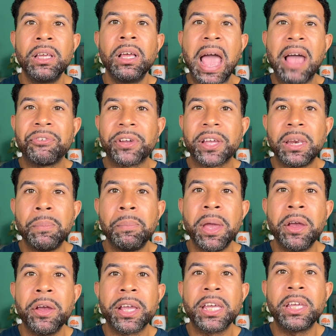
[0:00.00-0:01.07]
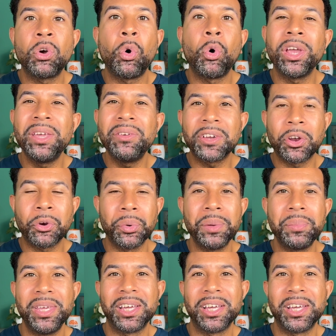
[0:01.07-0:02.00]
African American, or even Caribbean